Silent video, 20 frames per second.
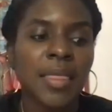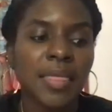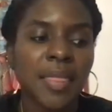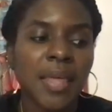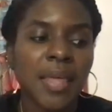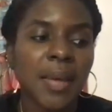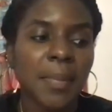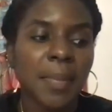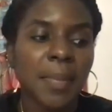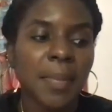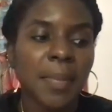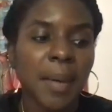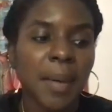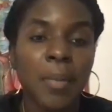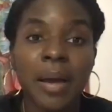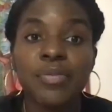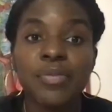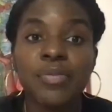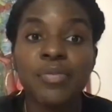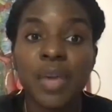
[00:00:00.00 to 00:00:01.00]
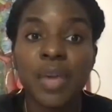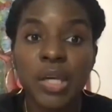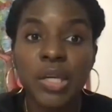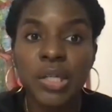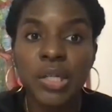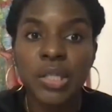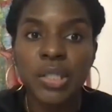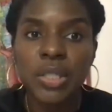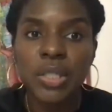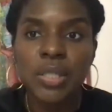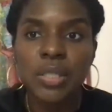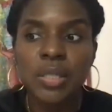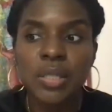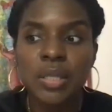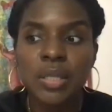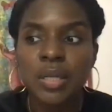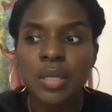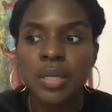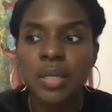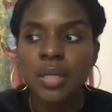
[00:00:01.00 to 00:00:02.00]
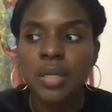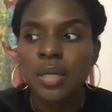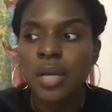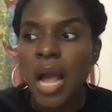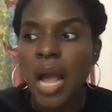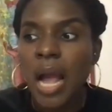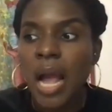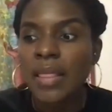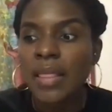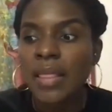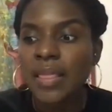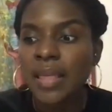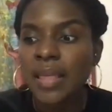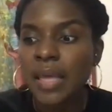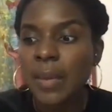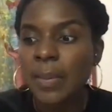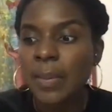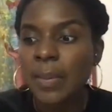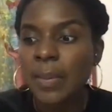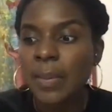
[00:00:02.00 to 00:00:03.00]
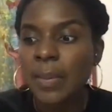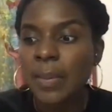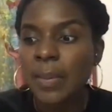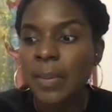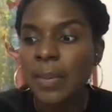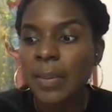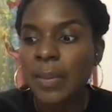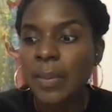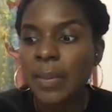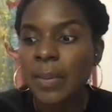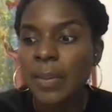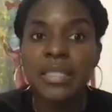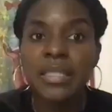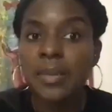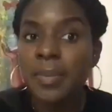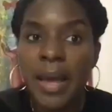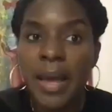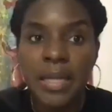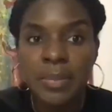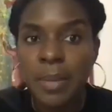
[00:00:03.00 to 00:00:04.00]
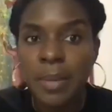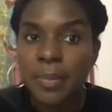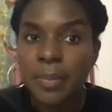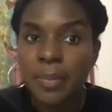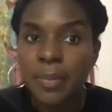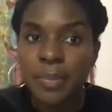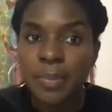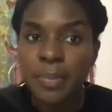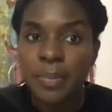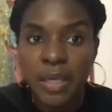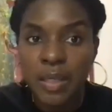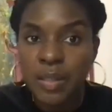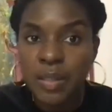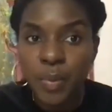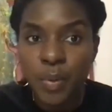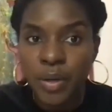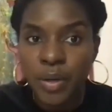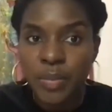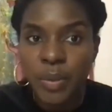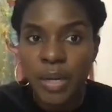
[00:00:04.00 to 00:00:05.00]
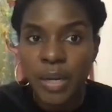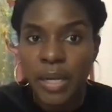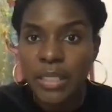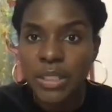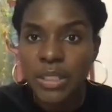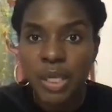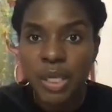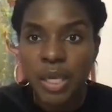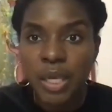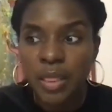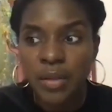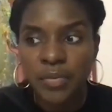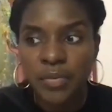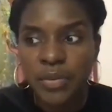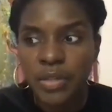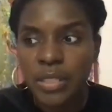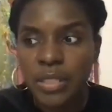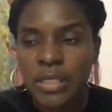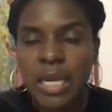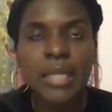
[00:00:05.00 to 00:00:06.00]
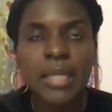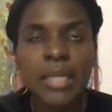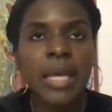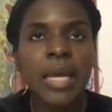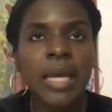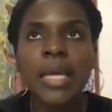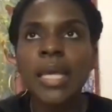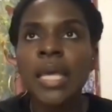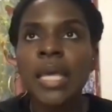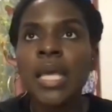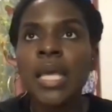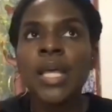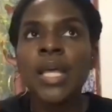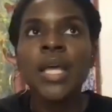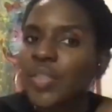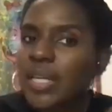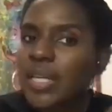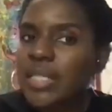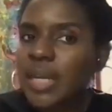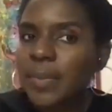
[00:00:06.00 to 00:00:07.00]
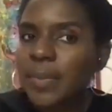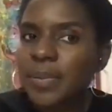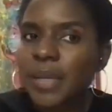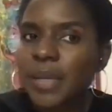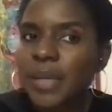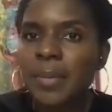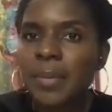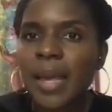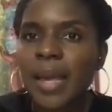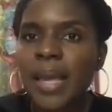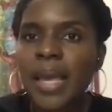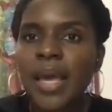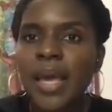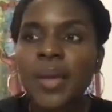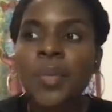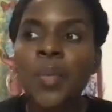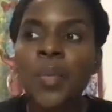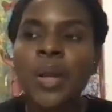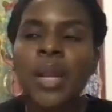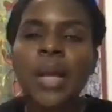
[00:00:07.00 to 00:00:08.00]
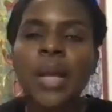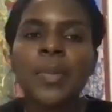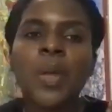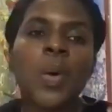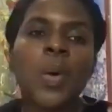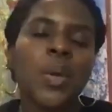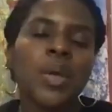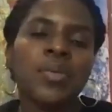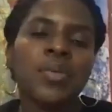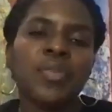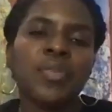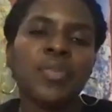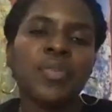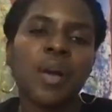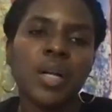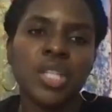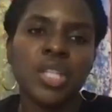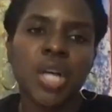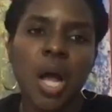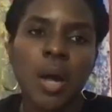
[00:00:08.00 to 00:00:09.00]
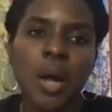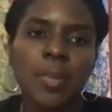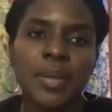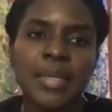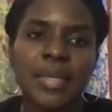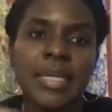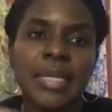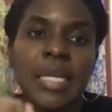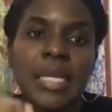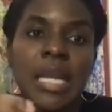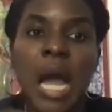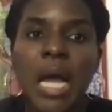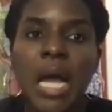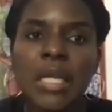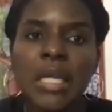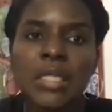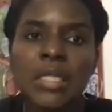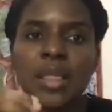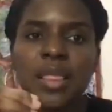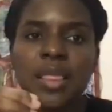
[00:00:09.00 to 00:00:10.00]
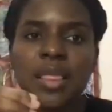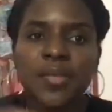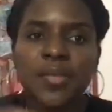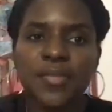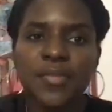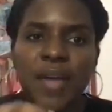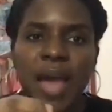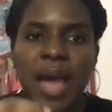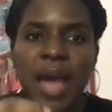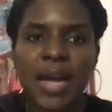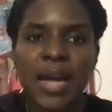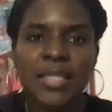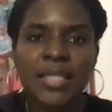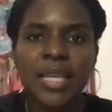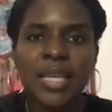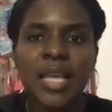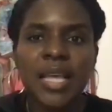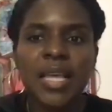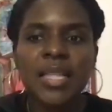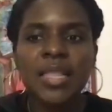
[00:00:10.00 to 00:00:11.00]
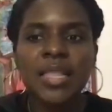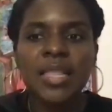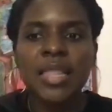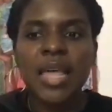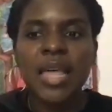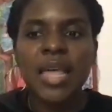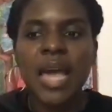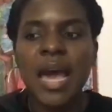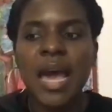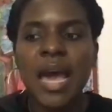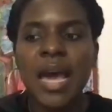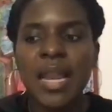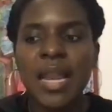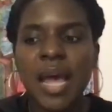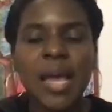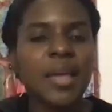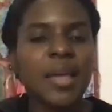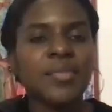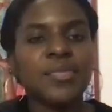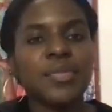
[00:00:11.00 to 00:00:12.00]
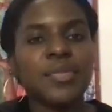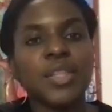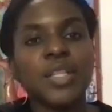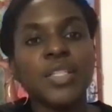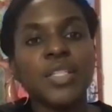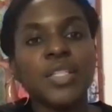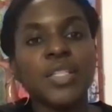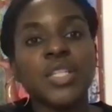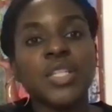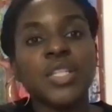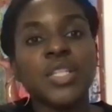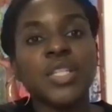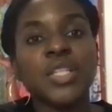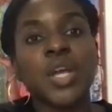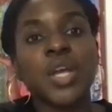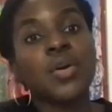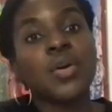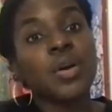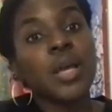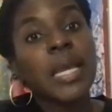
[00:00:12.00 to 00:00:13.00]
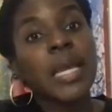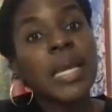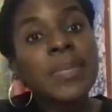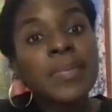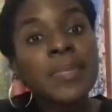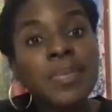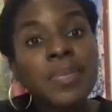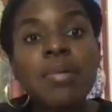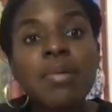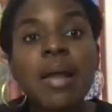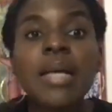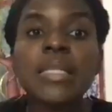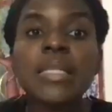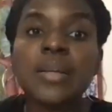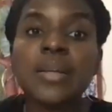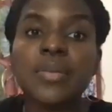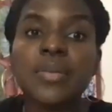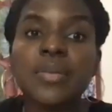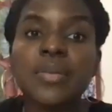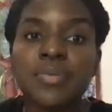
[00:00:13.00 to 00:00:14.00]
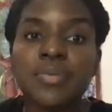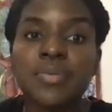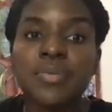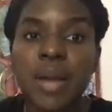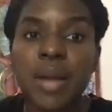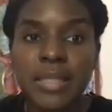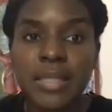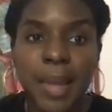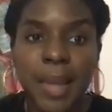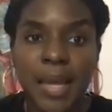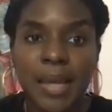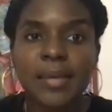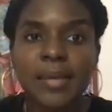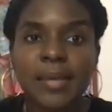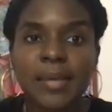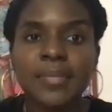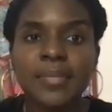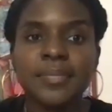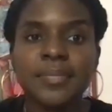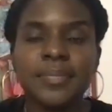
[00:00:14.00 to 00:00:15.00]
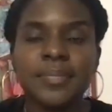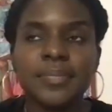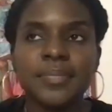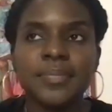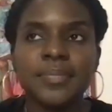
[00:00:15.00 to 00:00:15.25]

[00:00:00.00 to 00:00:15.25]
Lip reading: I think about my failures. I think about the fact that I didn't pass my PEDS boards when I took it the first time. Those are the things that play in my head when I'm going for a job, not the fact that I have this impressive resume.